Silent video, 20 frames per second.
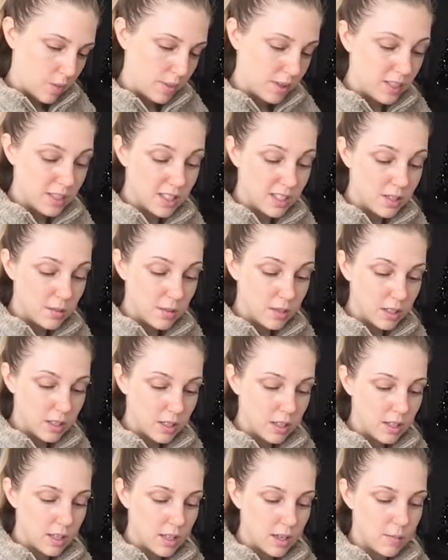but this is really
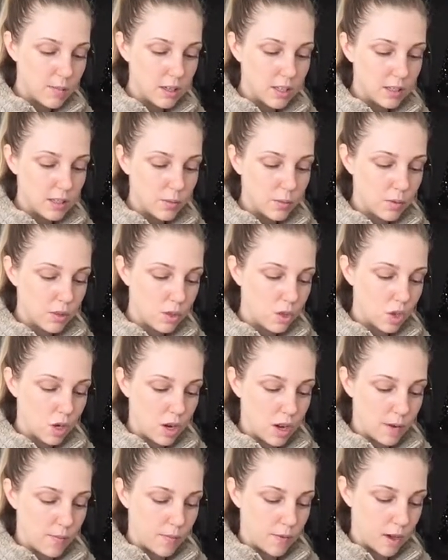good. I mean, it's worth a
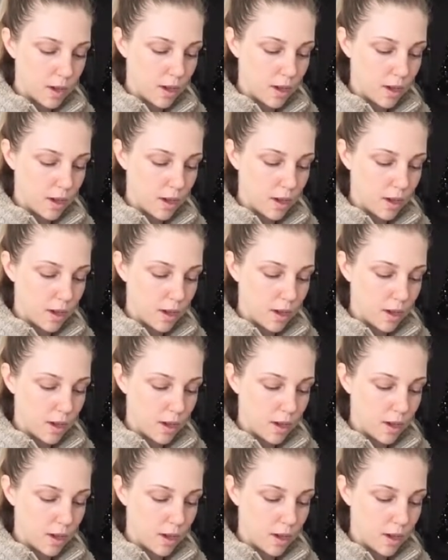shot.